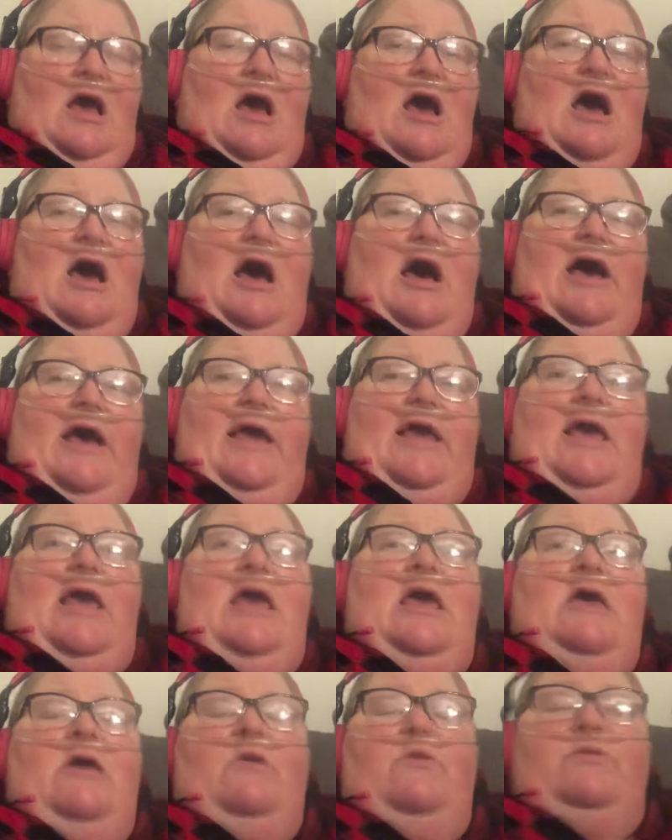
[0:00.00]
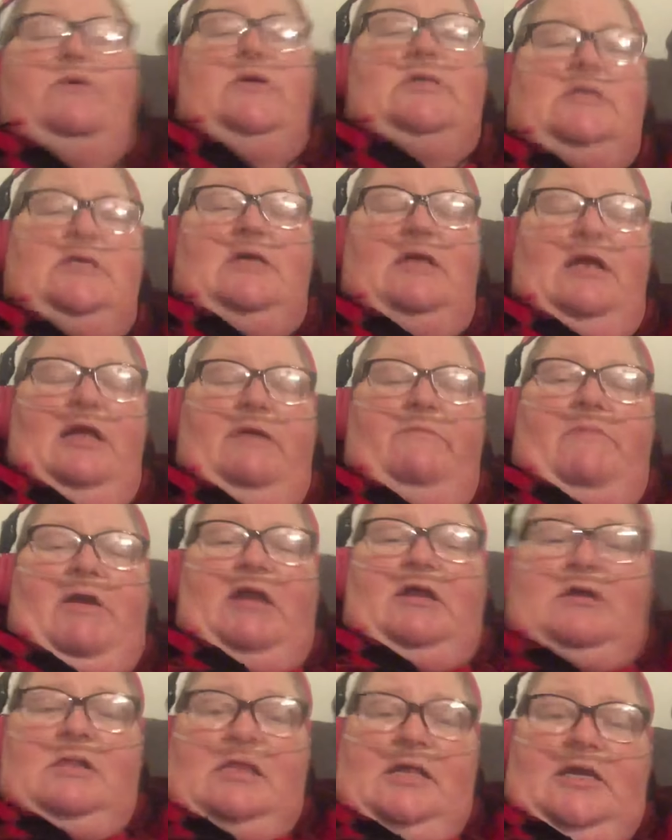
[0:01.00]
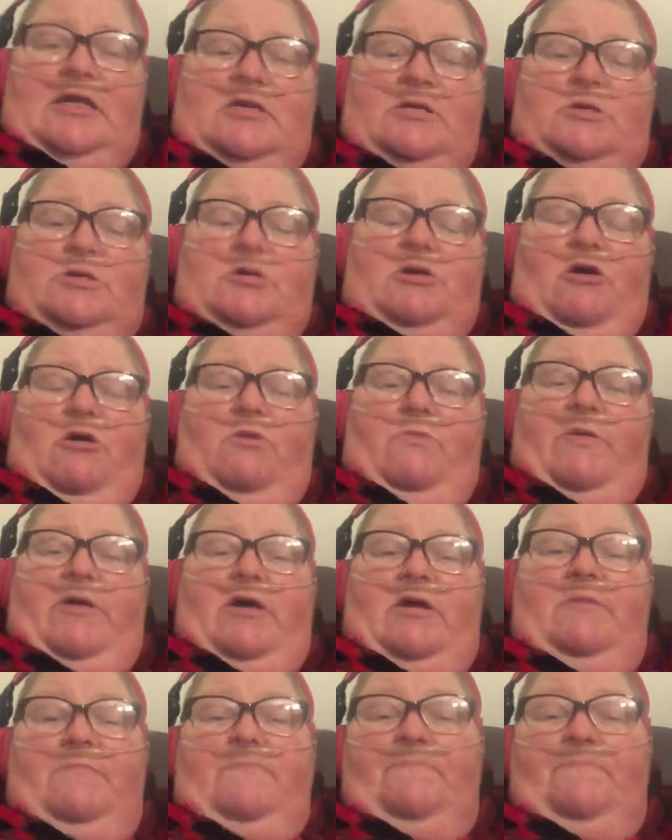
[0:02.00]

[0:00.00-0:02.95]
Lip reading: I was in a medically induced coma,